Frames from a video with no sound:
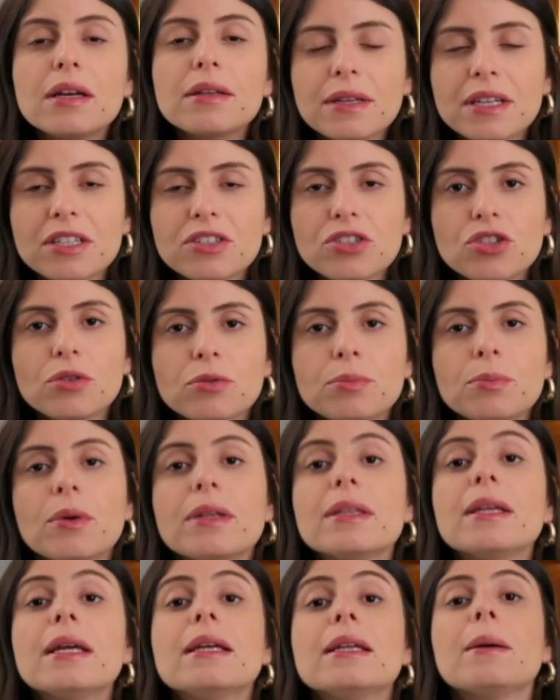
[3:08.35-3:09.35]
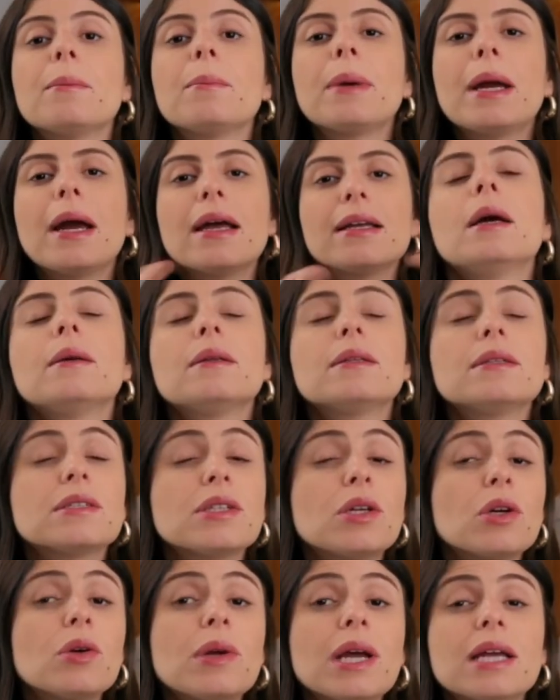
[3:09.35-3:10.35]
They should participate.
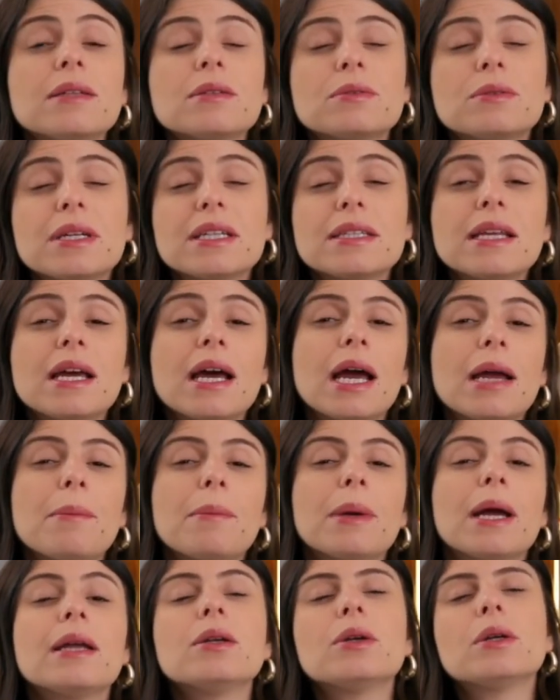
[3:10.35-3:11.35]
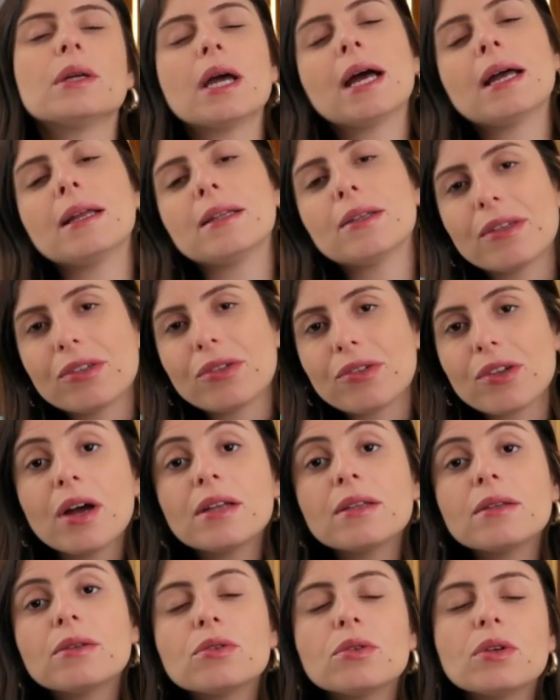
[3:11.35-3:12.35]
So every time I try to
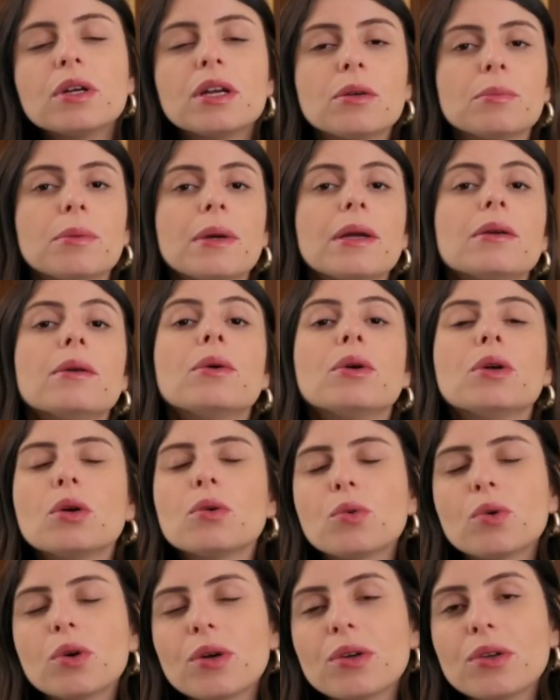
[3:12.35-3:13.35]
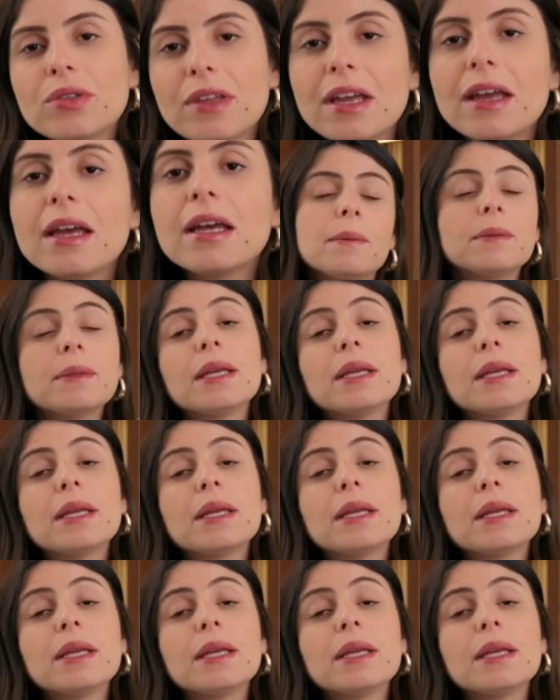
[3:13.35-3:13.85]
start treatment too early,